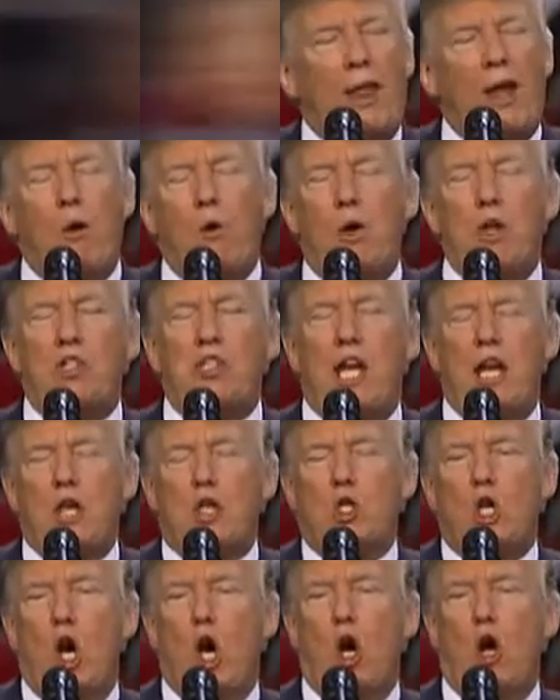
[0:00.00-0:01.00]
That was a
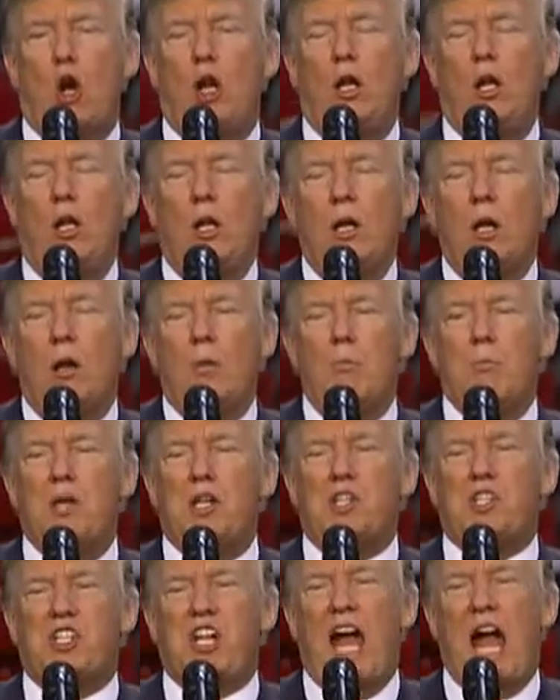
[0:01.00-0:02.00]
total
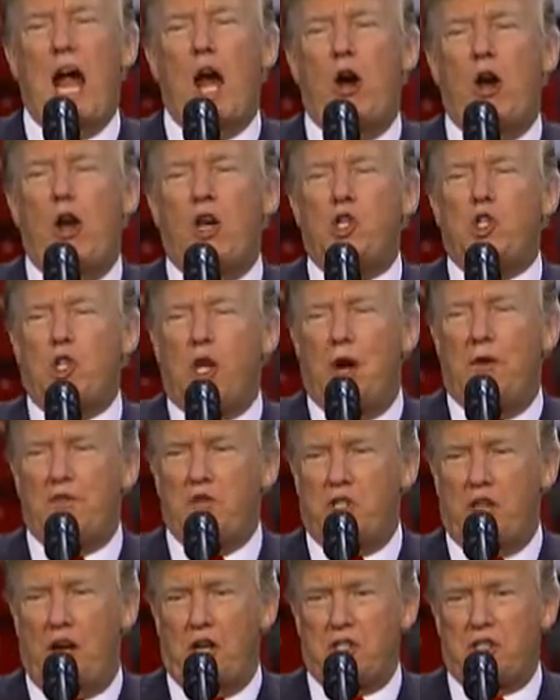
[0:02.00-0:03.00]
miscarriage of
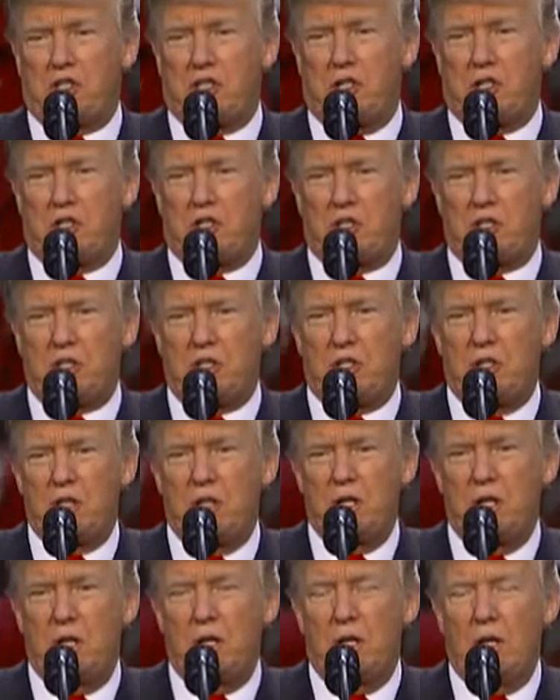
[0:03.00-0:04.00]
justice.
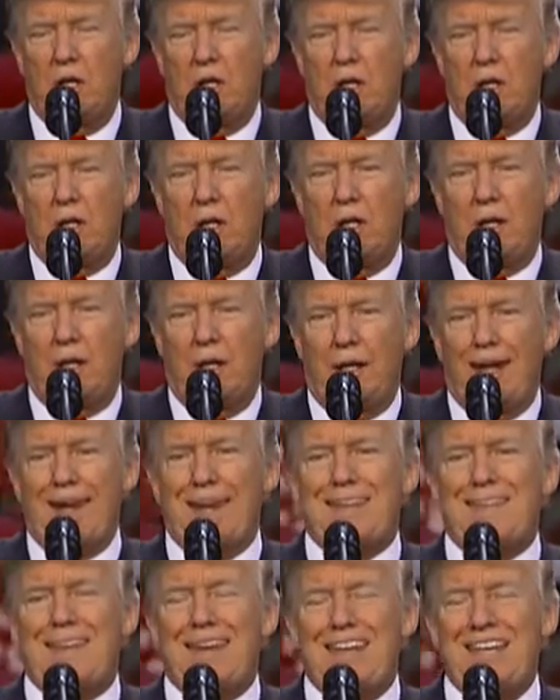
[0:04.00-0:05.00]

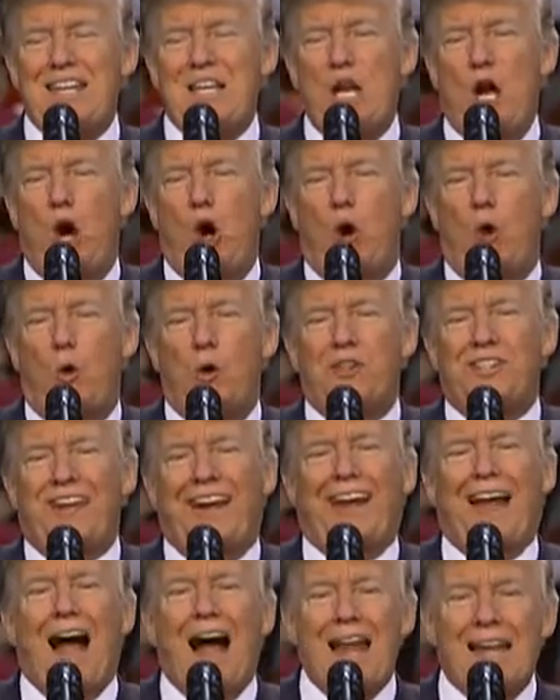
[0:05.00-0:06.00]
He didn't know it was a
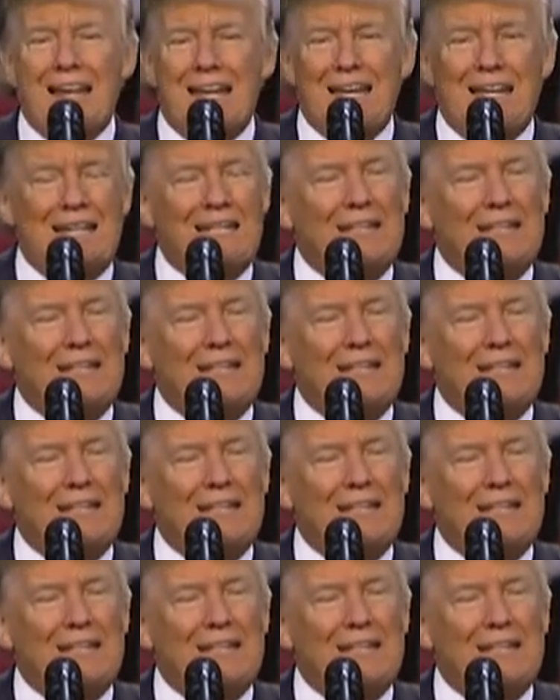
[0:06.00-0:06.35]
gun.